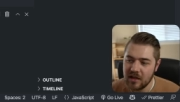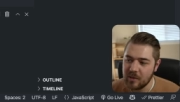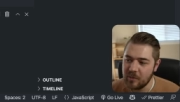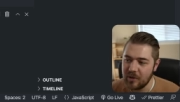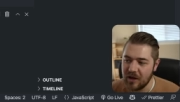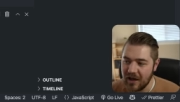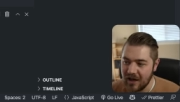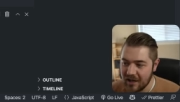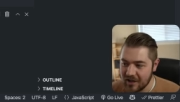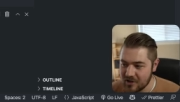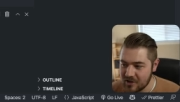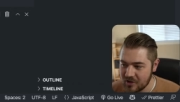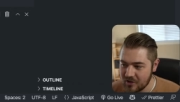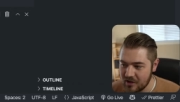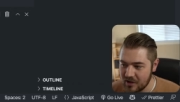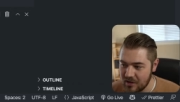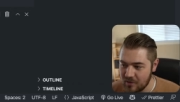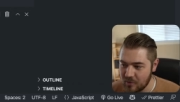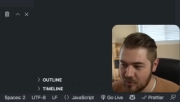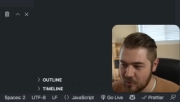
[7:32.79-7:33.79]
but I
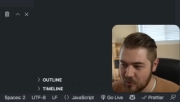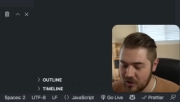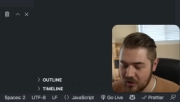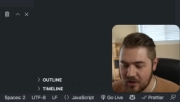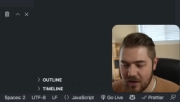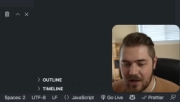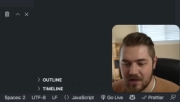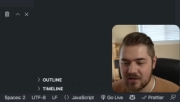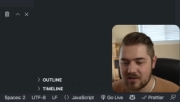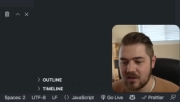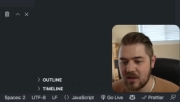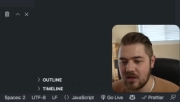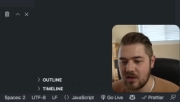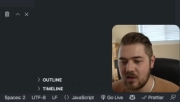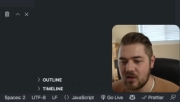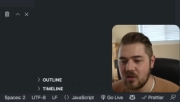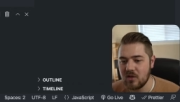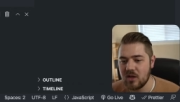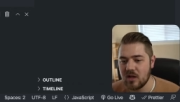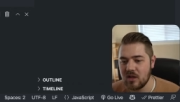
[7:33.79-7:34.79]
actually realized that
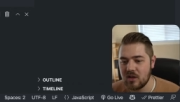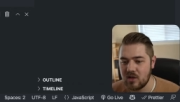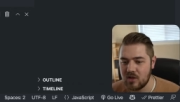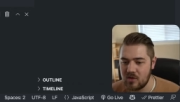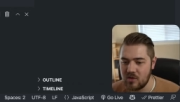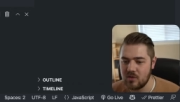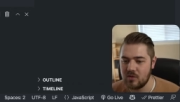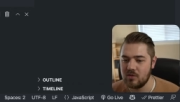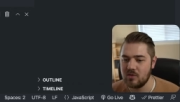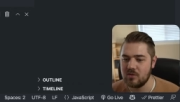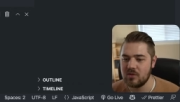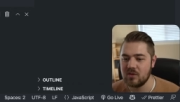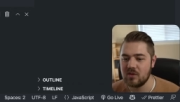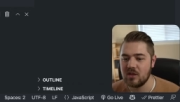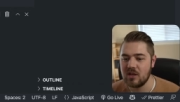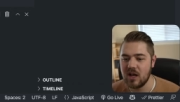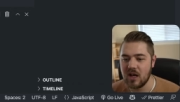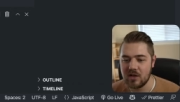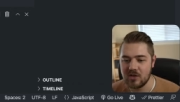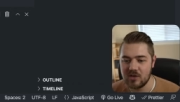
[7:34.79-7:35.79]
you can use
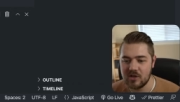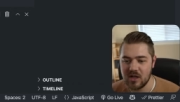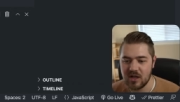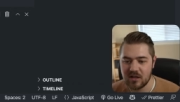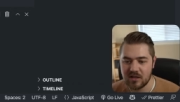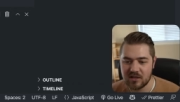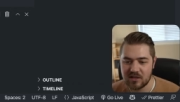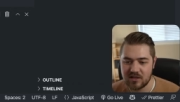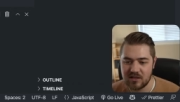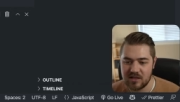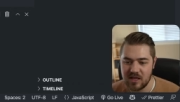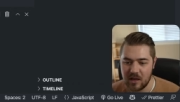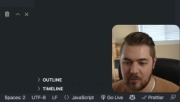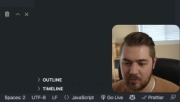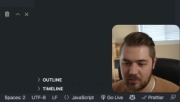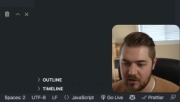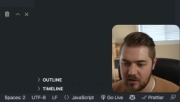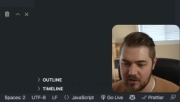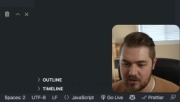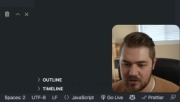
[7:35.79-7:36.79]
Nunjucks
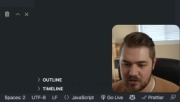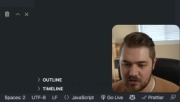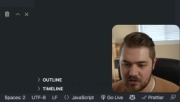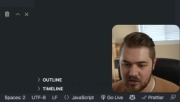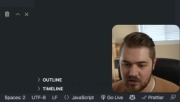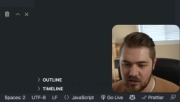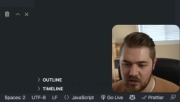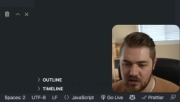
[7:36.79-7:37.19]
templates